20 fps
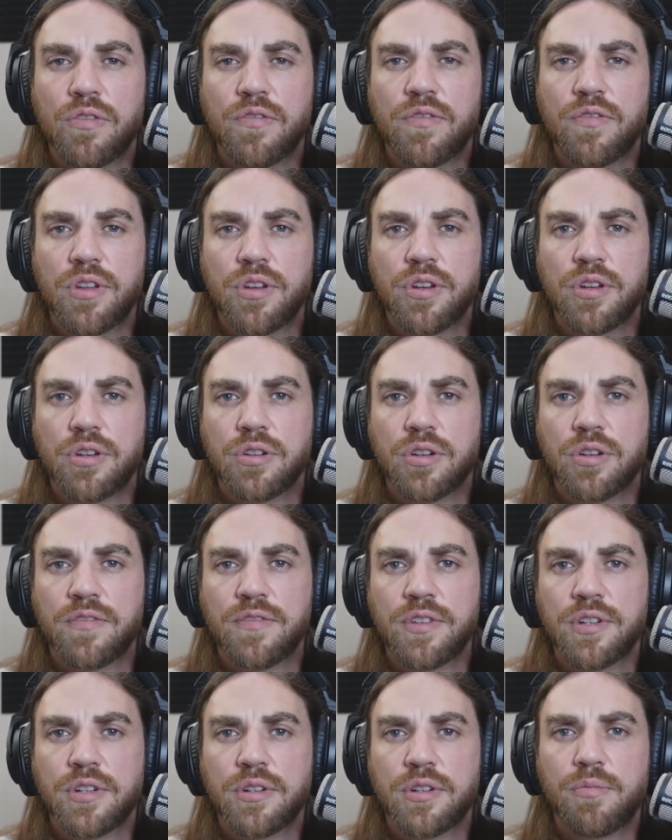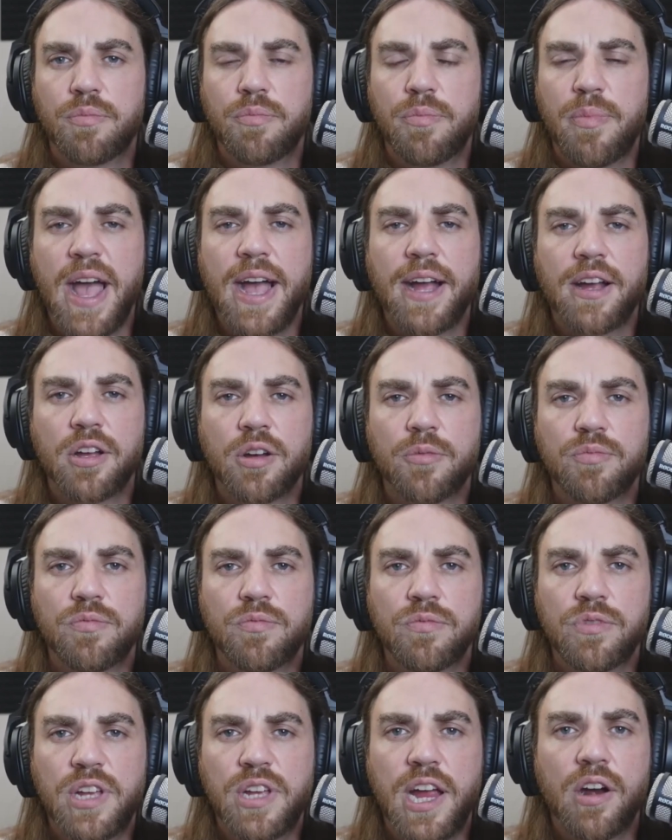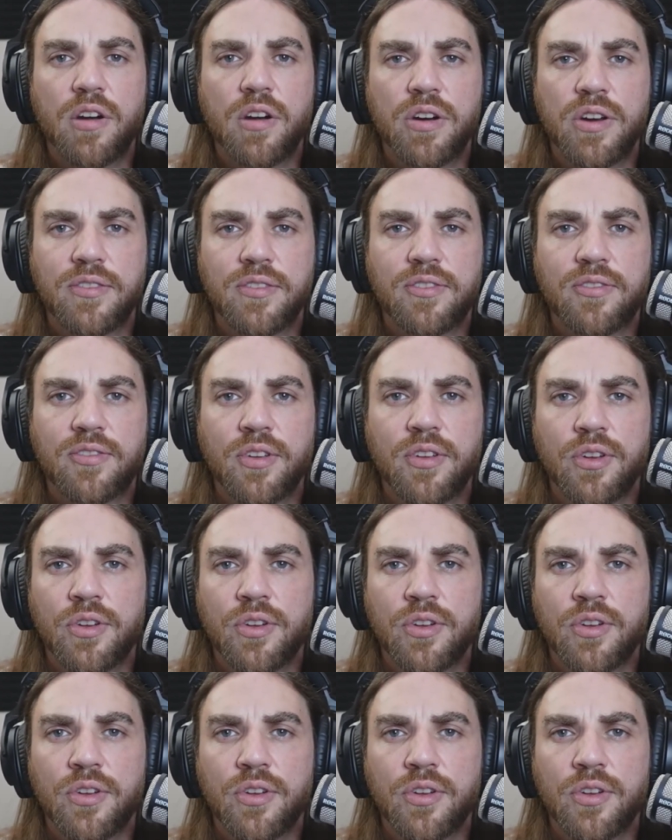of the backup carries.